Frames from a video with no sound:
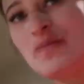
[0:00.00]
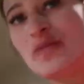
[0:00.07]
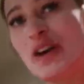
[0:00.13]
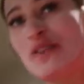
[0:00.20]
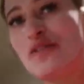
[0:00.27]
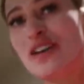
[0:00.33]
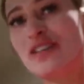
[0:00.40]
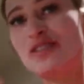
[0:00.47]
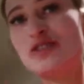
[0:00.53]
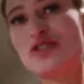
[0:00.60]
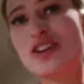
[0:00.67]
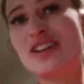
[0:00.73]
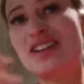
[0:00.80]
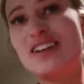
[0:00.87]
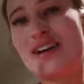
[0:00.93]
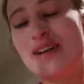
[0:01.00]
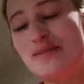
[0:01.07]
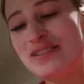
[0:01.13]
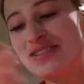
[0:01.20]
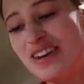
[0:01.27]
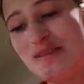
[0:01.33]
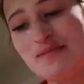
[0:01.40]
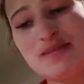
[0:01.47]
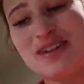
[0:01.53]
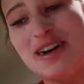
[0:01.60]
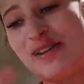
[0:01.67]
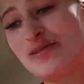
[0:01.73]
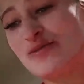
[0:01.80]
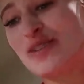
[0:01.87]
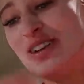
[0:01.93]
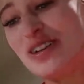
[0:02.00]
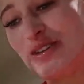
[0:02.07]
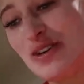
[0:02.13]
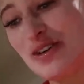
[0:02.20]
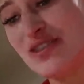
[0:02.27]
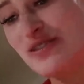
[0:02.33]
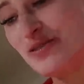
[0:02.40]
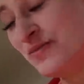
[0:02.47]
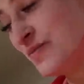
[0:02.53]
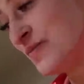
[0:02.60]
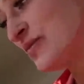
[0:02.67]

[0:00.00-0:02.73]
I felt the chili coming then, but that was really good.